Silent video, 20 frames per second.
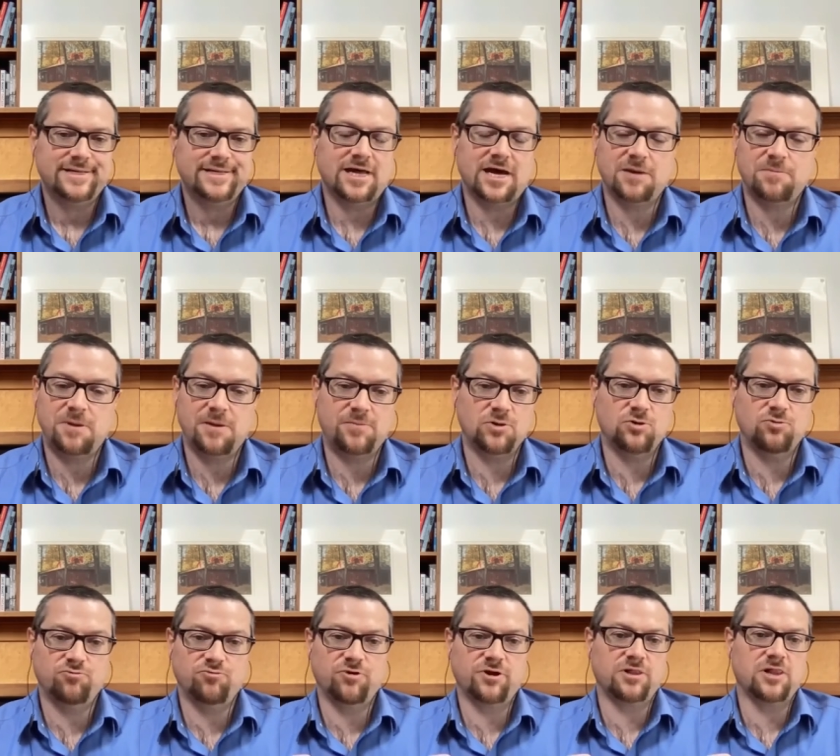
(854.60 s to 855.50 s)
A lot of people
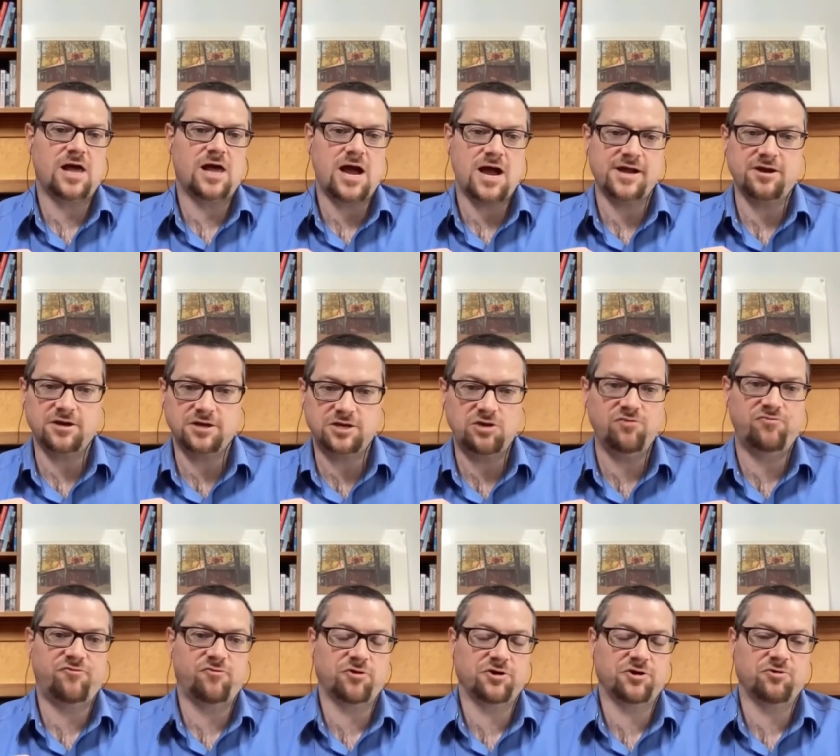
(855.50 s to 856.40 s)
who rely on
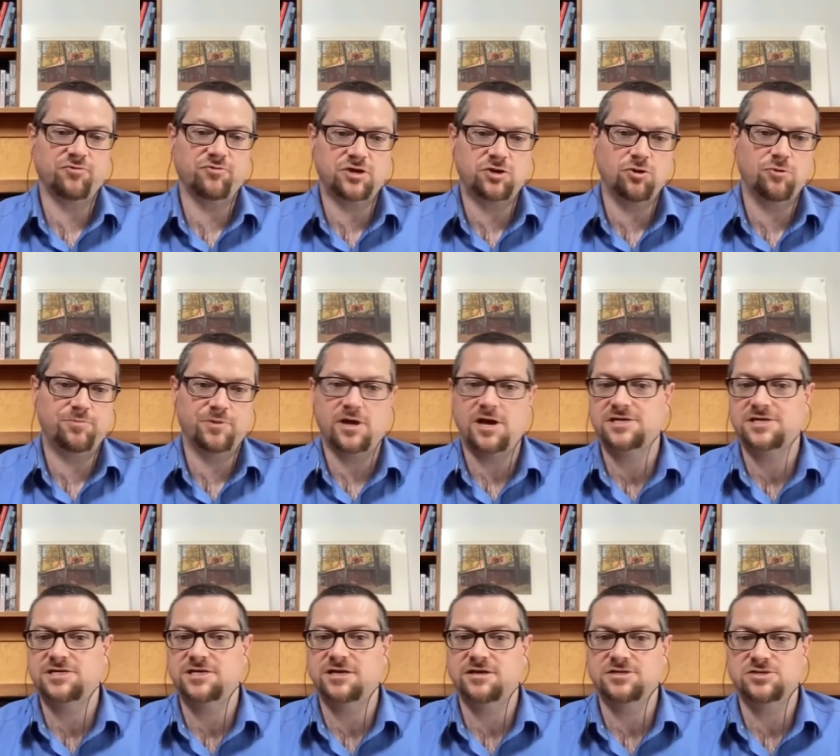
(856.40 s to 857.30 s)
Q4 to recoup
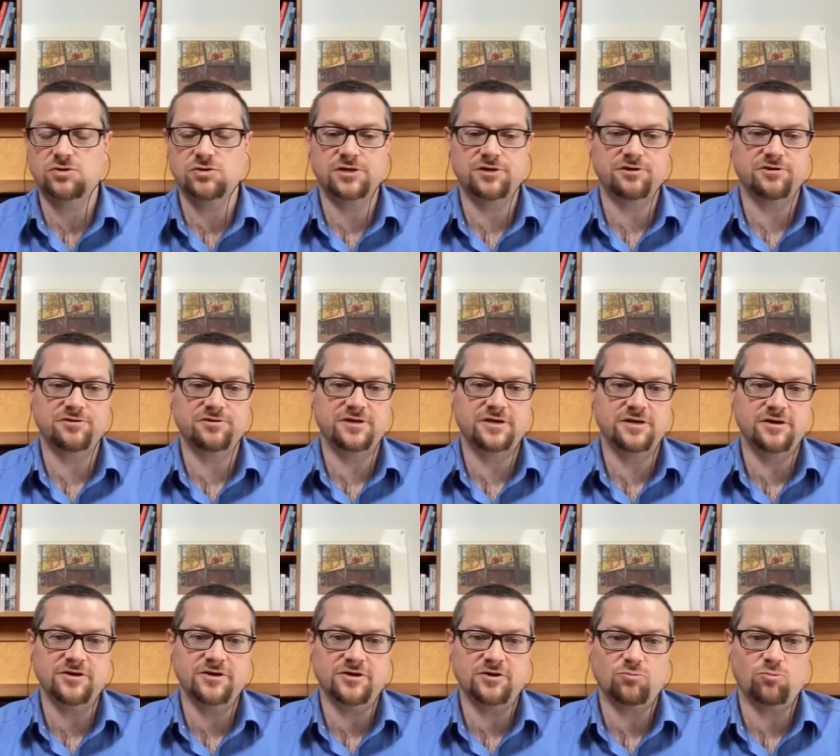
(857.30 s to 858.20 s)
lost sales earlier in the
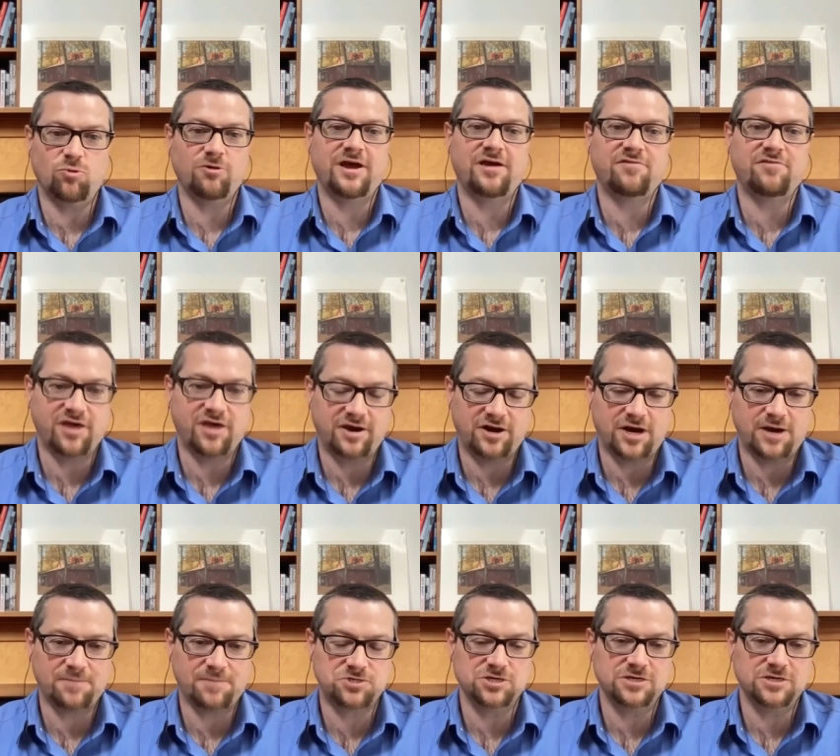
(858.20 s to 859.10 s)
year won't have that
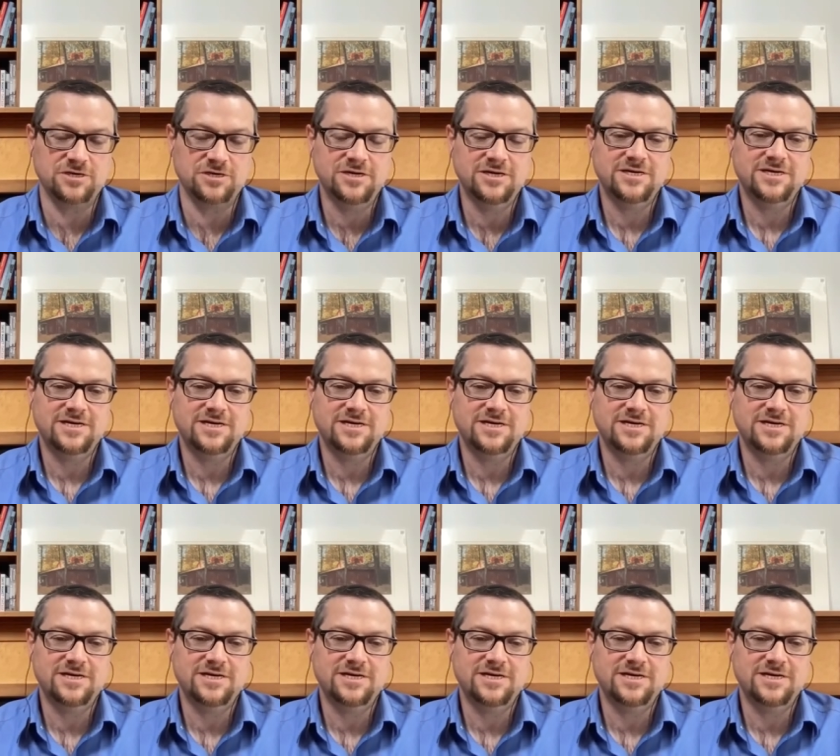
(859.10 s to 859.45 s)
option.